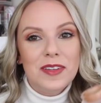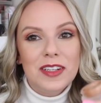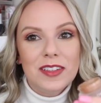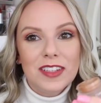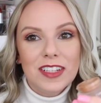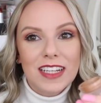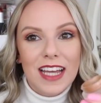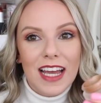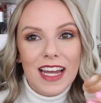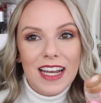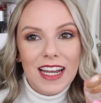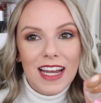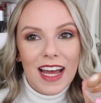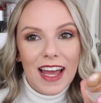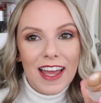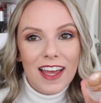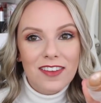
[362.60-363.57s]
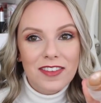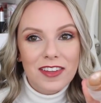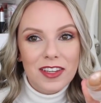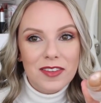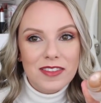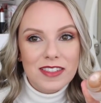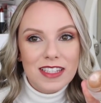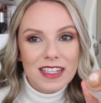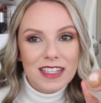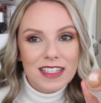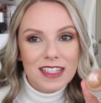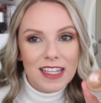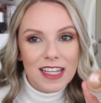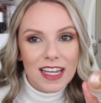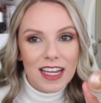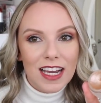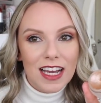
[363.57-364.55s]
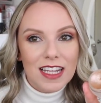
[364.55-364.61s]
when you look at it, I have used this
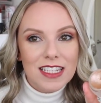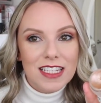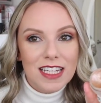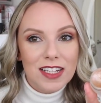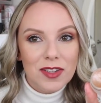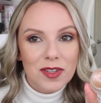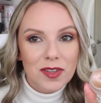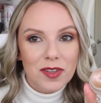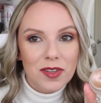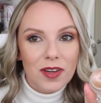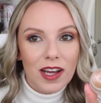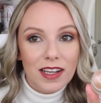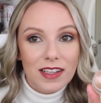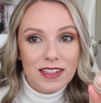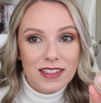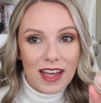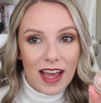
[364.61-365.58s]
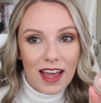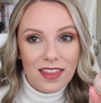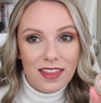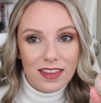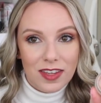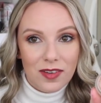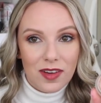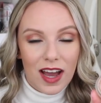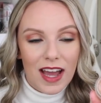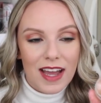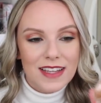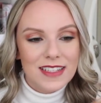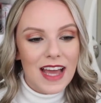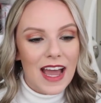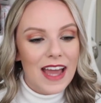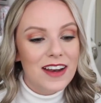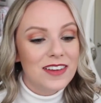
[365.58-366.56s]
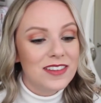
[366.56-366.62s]
thing to death, you
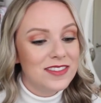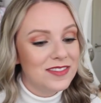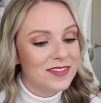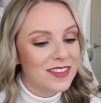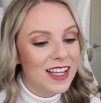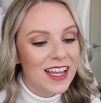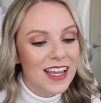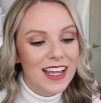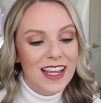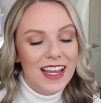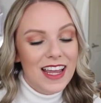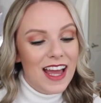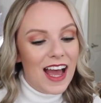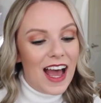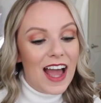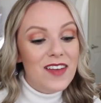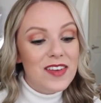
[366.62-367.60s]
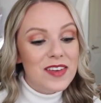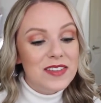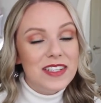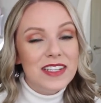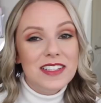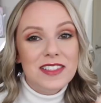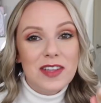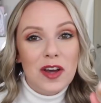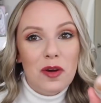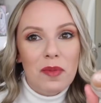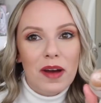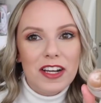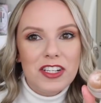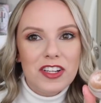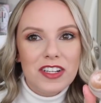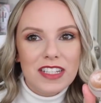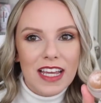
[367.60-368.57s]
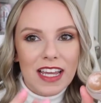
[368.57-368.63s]
guys. I don't, I've used it so
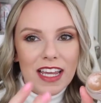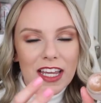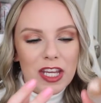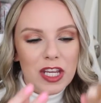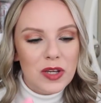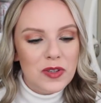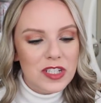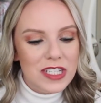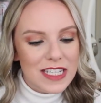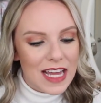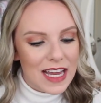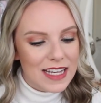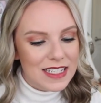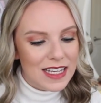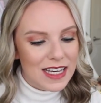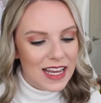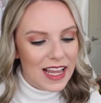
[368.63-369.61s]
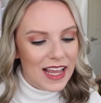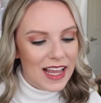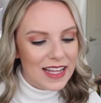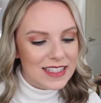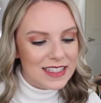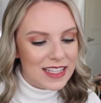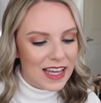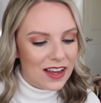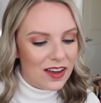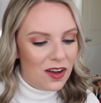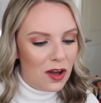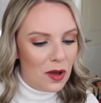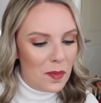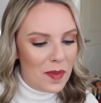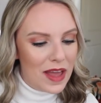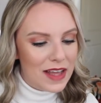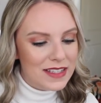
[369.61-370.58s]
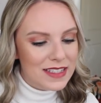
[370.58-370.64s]
much. There's like a huge dent in it. It's like
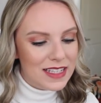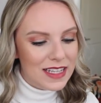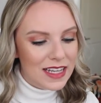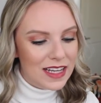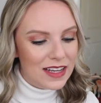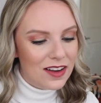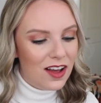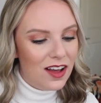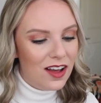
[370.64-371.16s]
all messy and